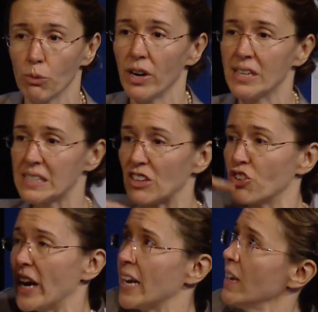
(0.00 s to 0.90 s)
Whereas the
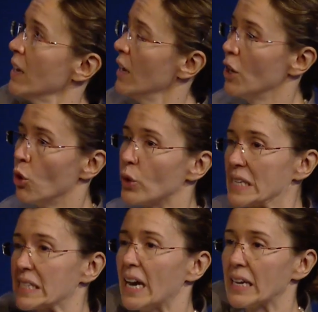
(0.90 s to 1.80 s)
ring or a
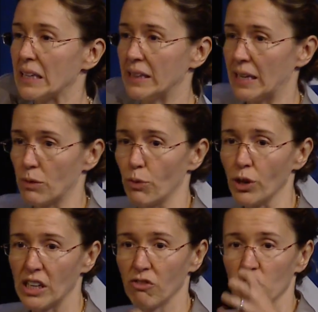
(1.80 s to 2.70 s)
cycle
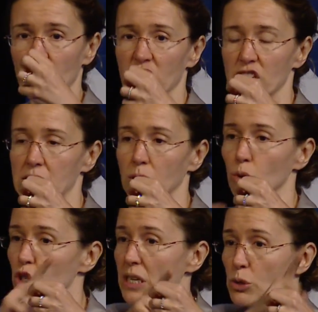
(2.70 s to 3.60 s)
network in which each
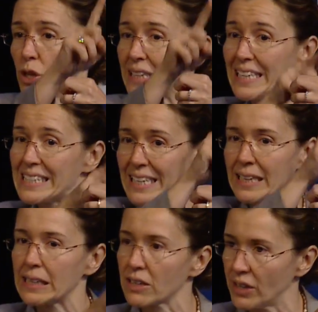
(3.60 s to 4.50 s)
institution has only a
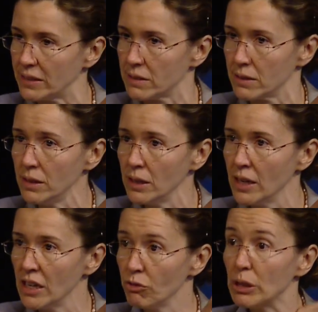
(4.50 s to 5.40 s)
single creditor
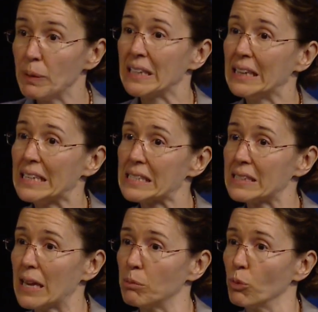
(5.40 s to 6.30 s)
will be the least
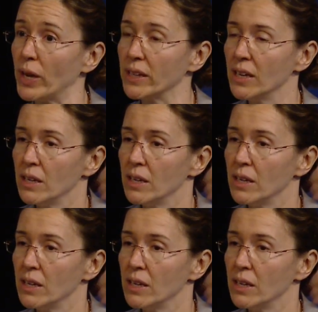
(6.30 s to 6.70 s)
stable one.